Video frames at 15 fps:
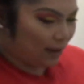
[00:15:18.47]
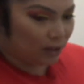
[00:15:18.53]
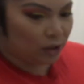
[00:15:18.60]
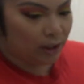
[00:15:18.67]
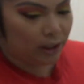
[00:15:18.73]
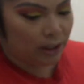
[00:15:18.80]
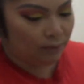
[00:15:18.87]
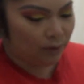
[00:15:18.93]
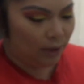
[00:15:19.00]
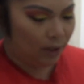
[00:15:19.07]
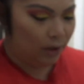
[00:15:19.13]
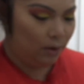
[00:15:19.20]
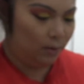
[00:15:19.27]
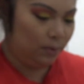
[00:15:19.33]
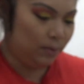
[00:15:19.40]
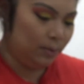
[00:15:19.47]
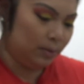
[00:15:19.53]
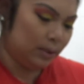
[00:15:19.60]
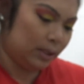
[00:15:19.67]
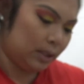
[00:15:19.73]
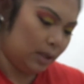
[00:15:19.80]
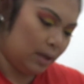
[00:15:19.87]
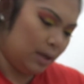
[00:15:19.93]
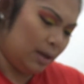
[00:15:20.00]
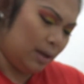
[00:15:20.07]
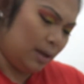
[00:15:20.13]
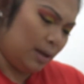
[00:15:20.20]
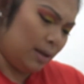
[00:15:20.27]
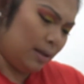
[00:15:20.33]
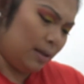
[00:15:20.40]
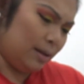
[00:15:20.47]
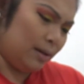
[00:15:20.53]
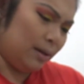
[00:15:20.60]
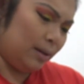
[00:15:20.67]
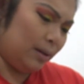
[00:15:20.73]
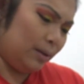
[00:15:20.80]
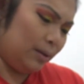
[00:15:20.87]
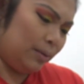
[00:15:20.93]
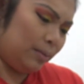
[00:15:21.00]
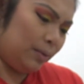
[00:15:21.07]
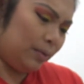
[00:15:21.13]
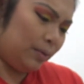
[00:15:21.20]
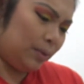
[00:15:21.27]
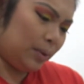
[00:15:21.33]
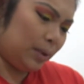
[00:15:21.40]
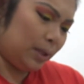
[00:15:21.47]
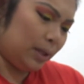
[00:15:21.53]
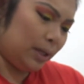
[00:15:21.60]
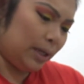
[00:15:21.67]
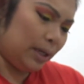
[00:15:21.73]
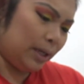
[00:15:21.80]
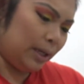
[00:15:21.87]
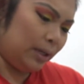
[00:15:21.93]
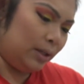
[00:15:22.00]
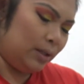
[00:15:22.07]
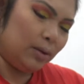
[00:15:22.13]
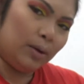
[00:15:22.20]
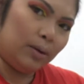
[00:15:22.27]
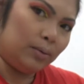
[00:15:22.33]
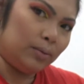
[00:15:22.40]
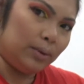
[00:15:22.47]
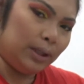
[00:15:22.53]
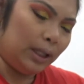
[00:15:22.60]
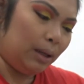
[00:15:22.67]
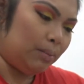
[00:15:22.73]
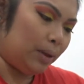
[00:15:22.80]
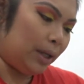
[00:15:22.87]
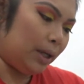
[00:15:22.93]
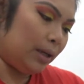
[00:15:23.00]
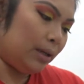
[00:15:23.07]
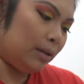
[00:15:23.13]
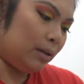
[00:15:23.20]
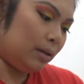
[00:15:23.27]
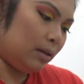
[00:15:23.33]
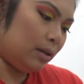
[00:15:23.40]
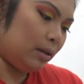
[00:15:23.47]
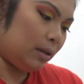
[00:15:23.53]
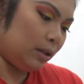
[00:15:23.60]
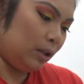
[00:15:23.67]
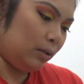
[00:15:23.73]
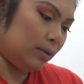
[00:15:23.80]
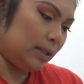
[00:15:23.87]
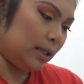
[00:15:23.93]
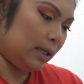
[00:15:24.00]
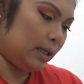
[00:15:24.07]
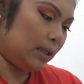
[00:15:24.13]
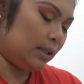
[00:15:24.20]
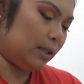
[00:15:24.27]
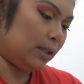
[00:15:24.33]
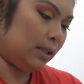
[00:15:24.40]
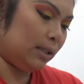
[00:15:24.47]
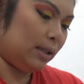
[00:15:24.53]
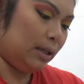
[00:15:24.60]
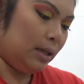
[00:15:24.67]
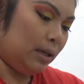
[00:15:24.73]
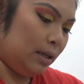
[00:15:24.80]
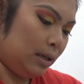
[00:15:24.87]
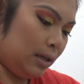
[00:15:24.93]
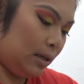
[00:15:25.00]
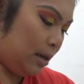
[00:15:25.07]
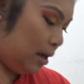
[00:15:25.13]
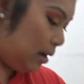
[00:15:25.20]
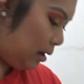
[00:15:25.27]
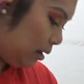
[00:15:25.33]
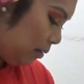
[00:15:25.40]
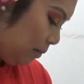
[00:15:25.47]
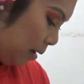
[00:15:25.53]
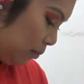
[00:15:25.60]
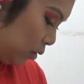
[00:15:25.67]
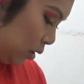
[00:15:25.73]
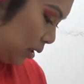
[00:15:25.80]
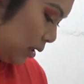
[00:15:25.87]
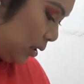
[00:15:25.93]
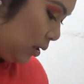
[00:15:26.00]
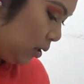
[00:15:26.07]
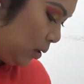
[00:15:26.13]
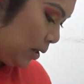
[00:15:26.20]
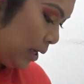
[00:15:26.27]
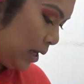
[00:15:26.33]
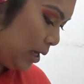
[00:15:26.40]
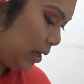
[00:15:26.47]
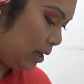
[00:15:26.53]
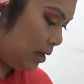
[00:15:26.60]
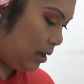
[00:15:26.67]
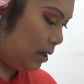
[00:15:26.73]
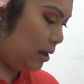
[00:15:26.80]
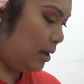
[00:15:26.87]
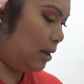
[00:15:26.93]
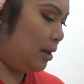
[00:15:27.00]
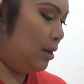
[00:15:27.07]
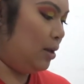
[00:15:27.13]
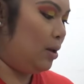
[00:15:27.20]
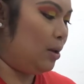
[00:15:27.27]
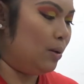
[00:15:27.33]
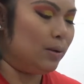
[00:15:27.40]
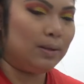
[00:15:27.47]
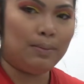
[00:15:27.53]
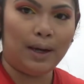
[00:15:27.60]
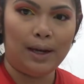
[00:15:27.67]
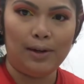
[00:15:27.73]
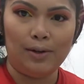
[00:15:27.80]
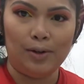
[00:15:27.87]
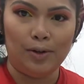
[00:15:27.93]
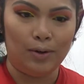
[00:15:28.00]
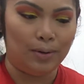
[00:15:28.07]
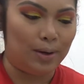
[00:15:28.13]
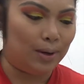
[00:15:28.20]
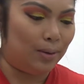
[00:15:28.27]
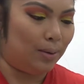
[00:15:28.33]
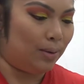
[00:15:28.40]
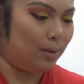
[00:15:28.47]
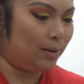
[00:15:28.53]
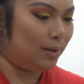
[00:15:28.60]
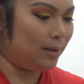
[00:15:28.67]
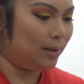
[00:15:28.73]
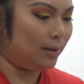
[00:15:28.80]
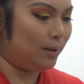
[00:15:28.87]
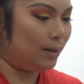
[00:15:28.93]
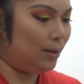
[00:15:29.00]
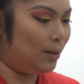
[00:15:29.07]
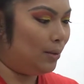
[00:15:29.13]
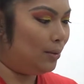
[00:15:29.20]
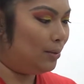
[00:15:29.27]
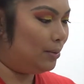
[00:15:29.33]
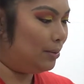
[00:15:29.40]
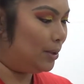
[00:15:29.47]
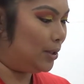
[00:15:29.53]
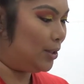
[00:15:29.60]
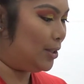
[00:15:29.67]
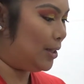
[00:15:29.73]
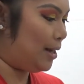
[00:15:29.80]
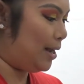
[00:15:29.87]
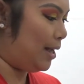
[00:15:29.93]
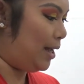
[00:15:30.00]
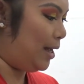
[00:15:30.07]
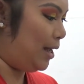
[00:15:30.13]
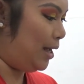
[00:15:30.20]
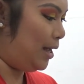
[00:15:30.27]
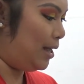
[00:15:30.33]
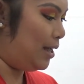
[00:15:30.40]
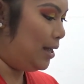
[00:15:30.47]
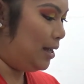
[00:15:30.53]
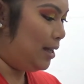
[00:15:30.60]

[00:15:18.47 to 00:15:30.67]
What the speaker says: actually never used their glue before, and I don't really plan on using it. I'm just going to go ahead and use my Duo glue, which I've